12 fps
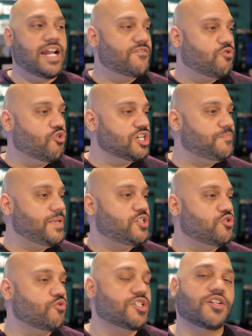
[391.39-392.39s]
And of course, be
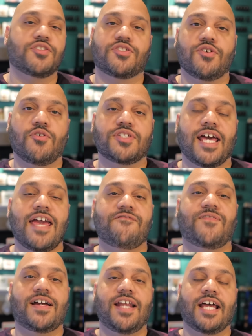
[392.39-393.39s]
sure to consult a
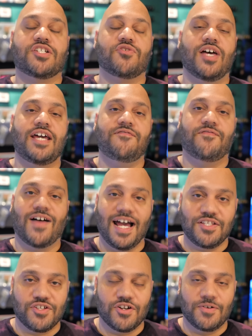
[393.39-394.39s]
financial
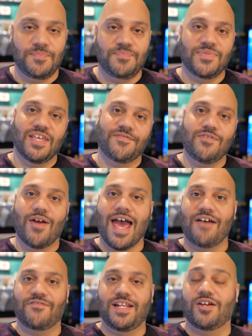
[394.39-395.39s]
advisor if you
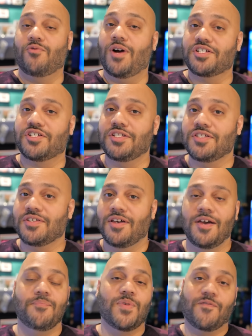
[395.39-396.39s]
have any questions
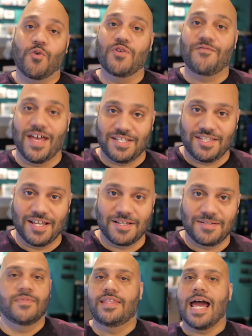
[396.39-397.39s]
before investing.
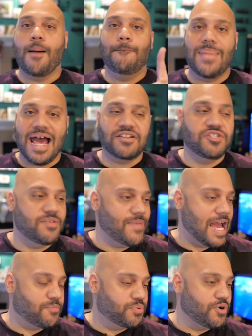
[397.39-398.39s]
Now back to the
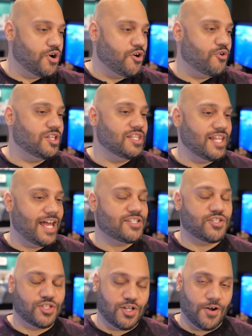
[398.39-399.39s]
Mac Pro,
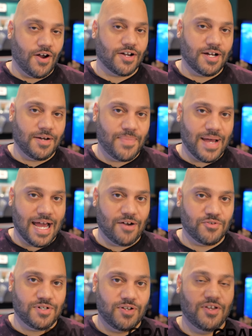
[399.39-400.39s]
let's talk
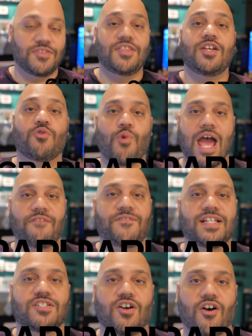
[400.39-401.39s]
about the
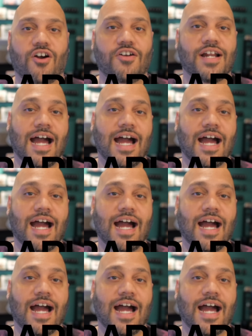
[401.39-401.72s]
graphics card